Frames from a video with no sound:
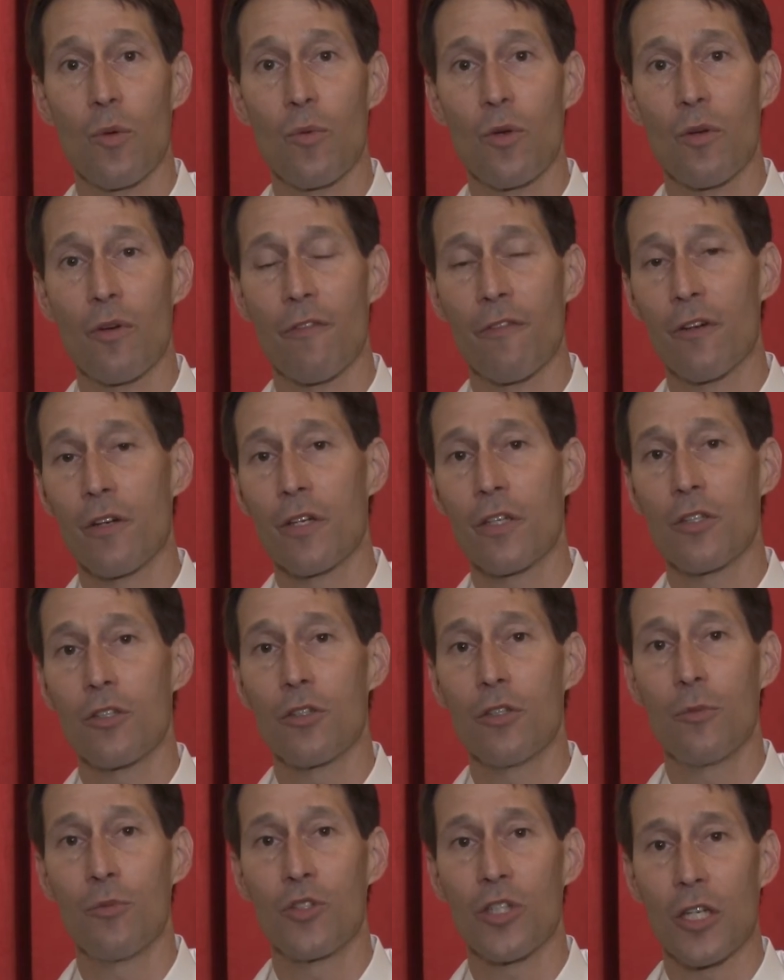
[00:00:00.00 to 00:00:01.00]
when we refer to
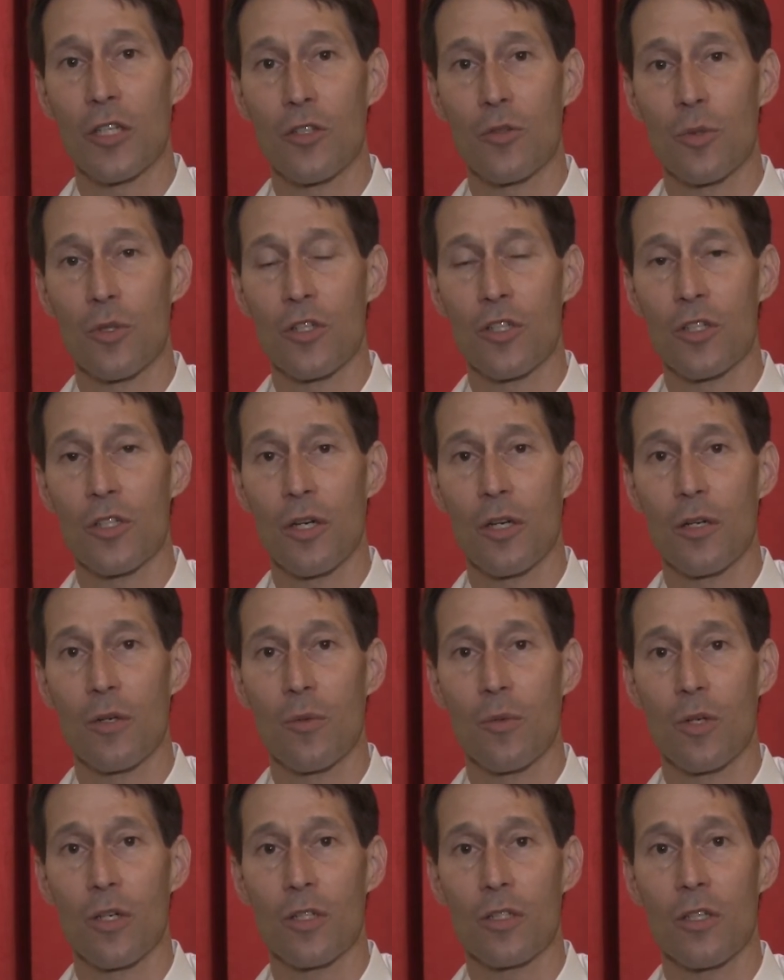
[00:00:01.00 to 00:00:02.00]
tube shunts,
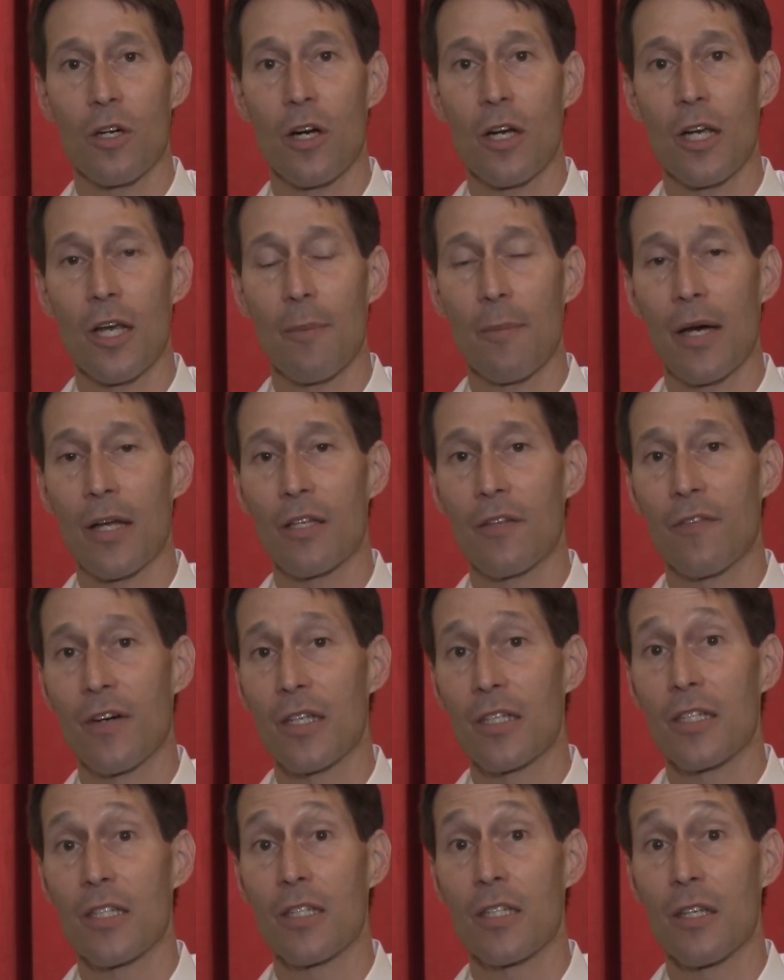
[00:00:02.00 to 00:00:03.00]
we're talking about
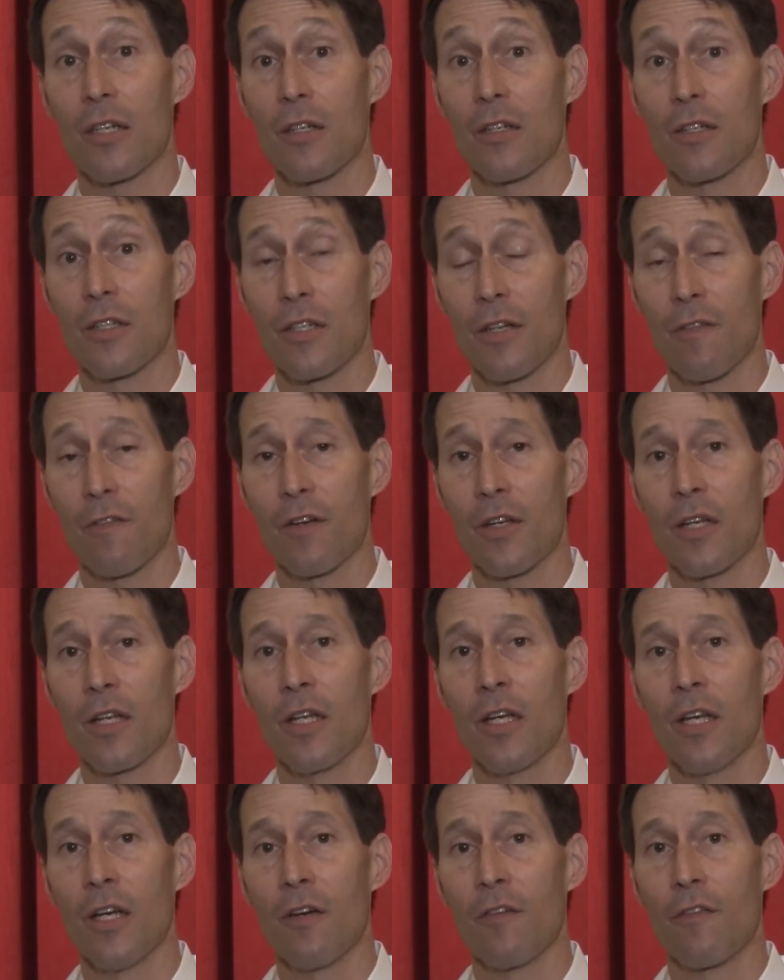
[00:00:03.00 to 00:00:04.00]
devices that are different
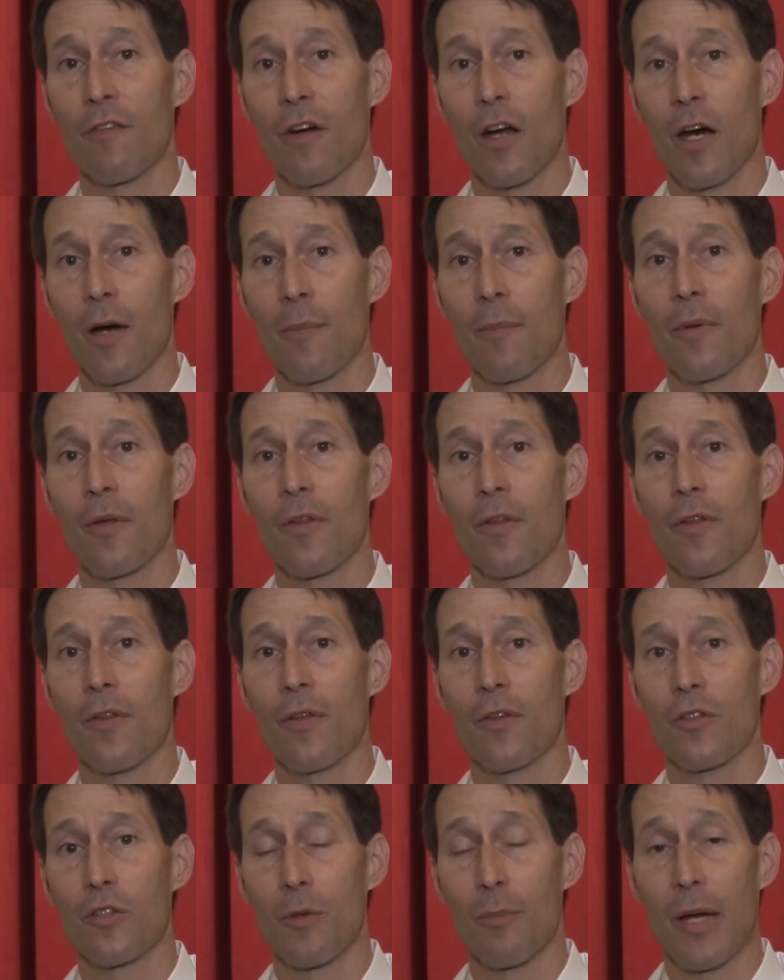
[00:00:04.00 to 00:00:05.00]
from
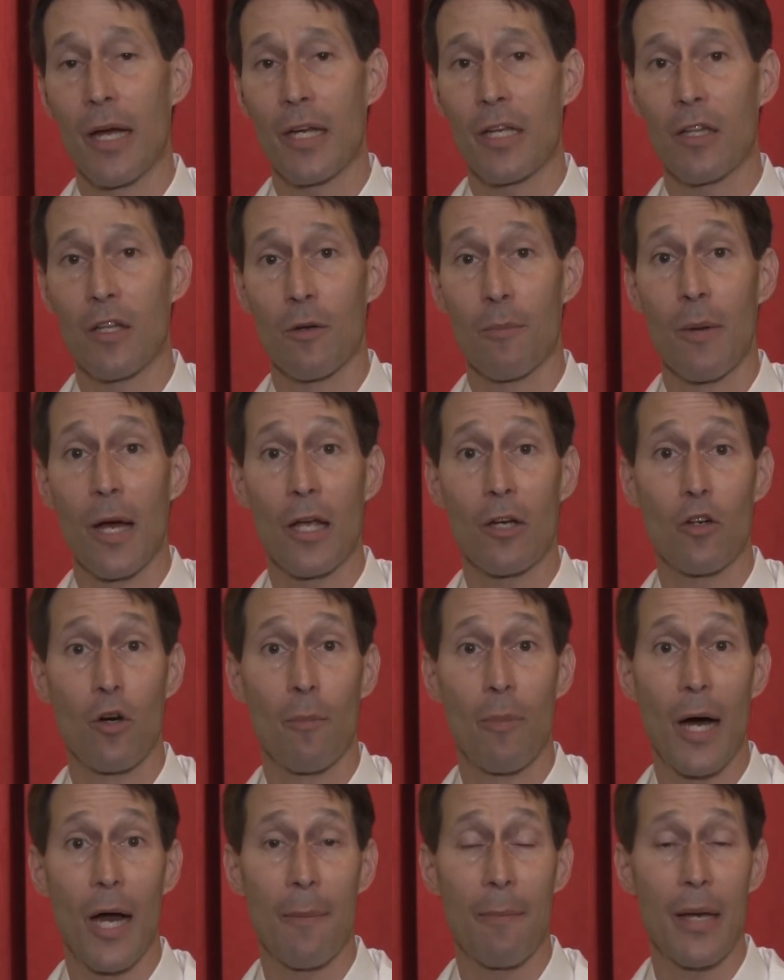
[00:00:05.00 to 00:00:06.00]
trabecular
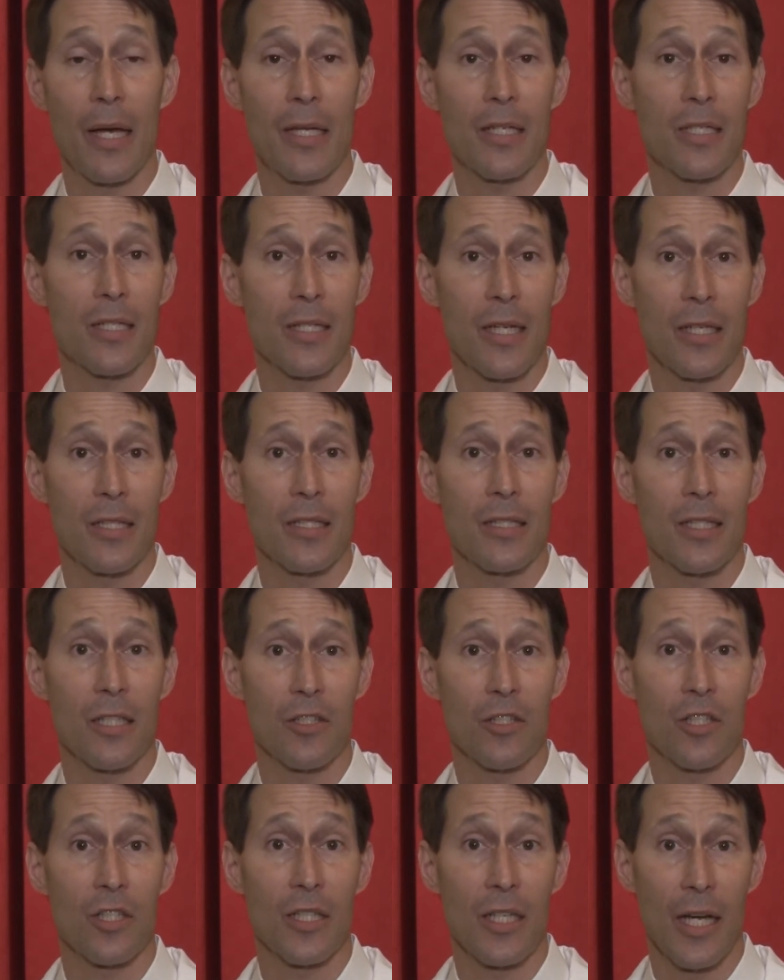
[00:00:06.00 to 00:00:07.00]
micro-bypass stents,
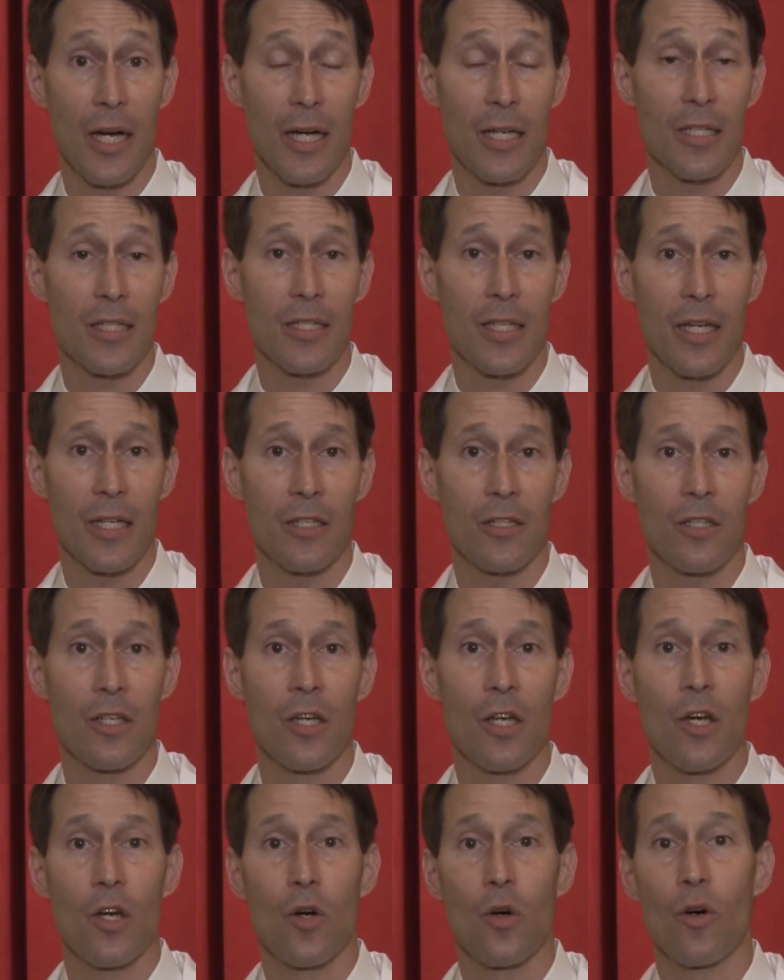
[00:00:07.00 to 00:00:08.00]
such as the eye stent,
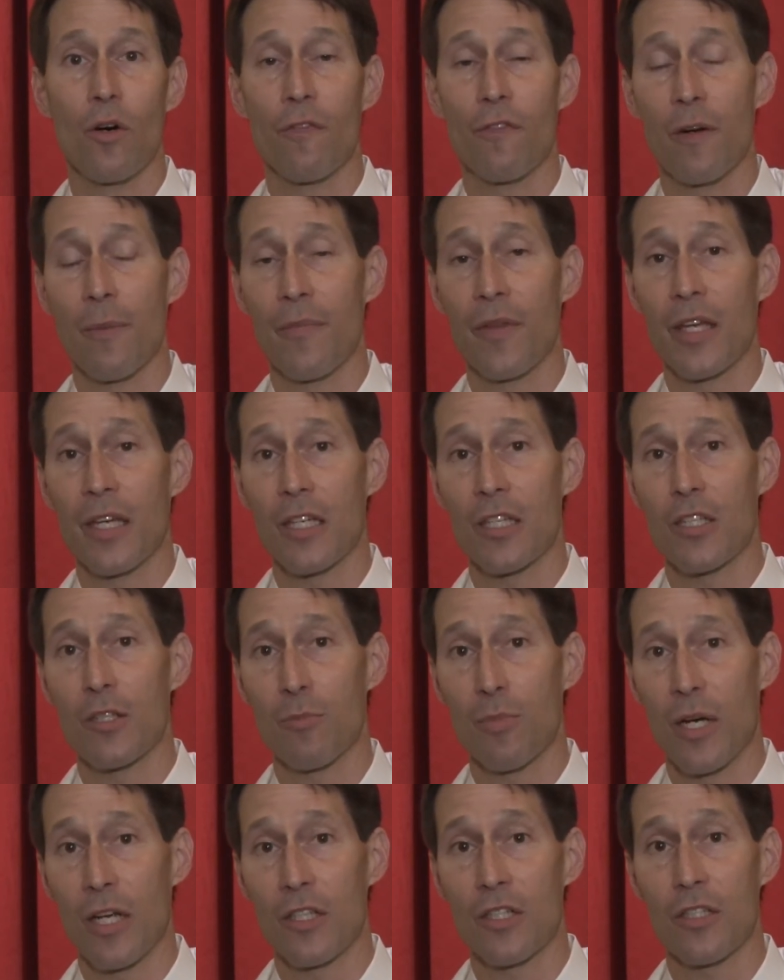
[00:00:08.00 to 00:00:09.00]
or from the
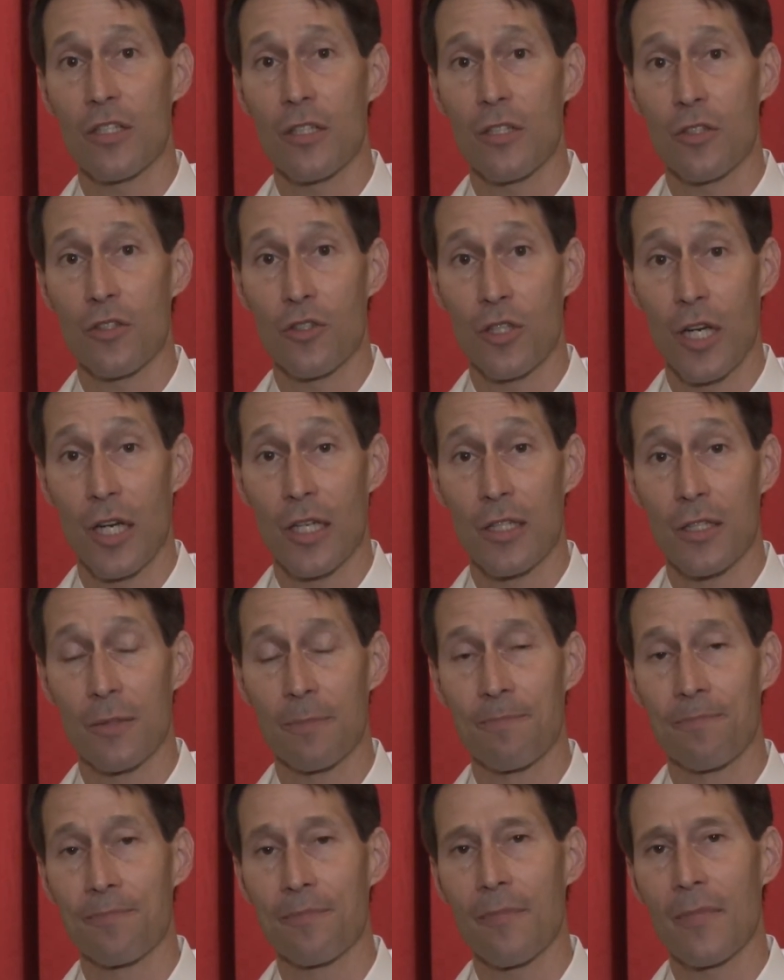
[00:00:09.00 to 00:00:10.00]
express shunt.
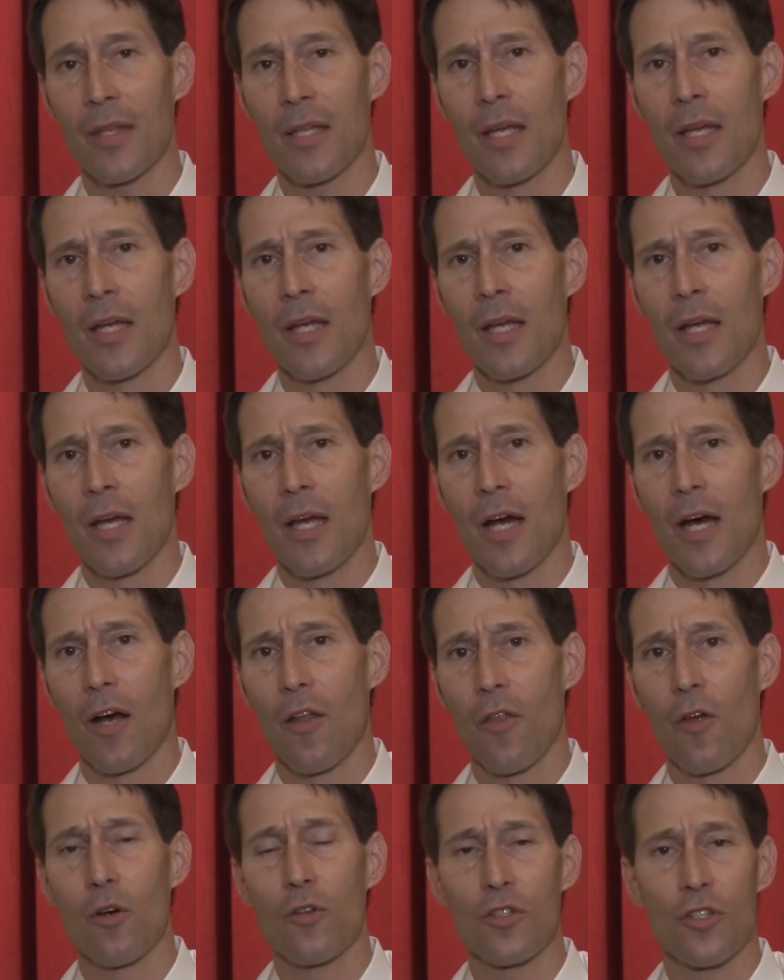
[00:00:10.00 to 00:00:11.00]

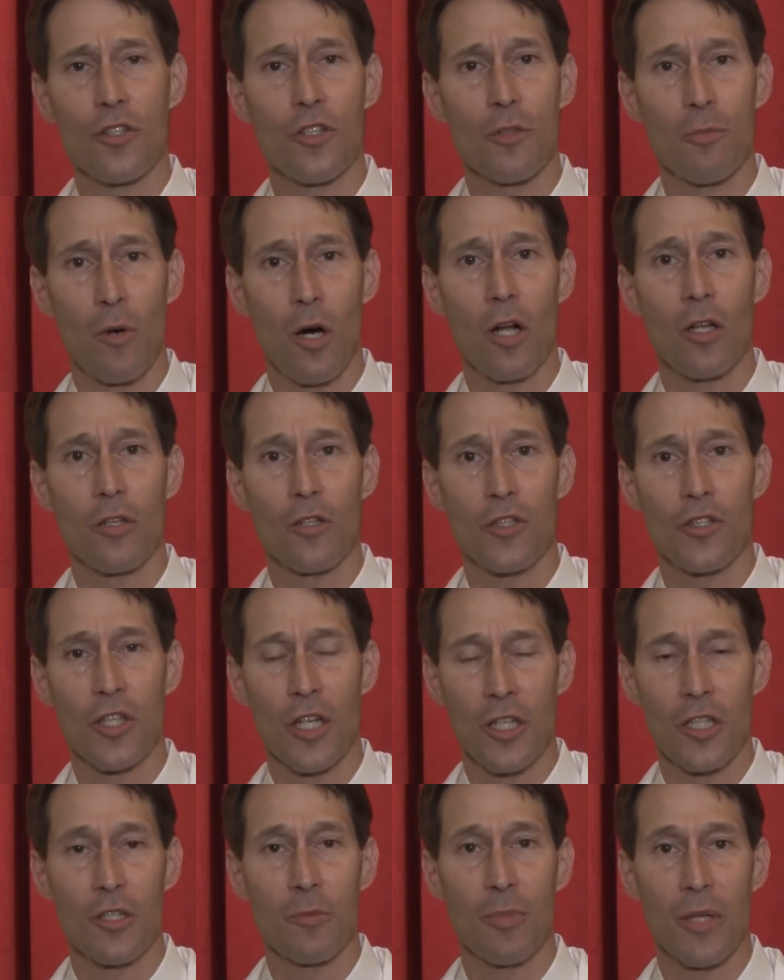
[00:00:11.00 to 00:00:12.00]
Those are smaller
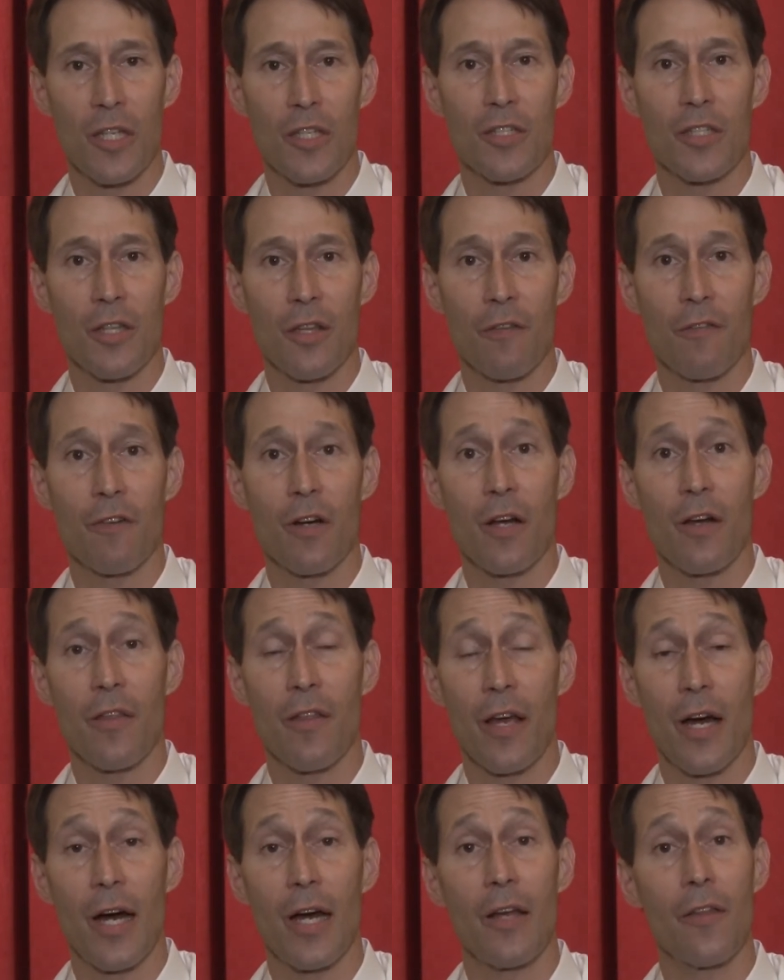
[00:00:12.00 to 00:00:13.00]
shunts placed in the front of
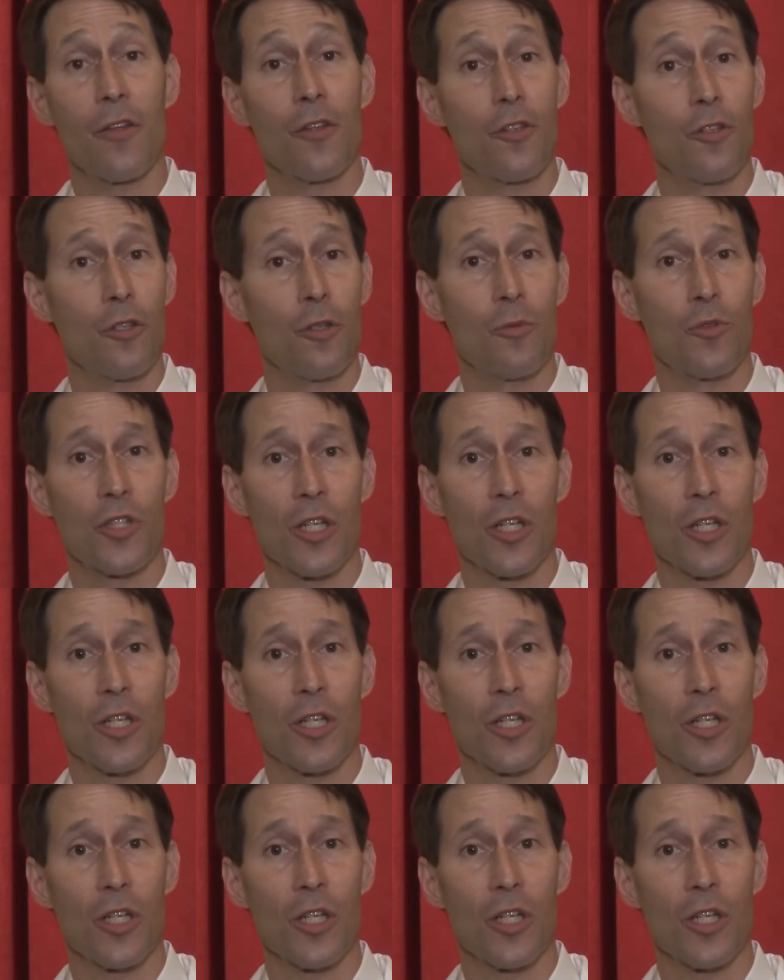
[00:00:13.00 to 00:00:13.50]
the eye. The tube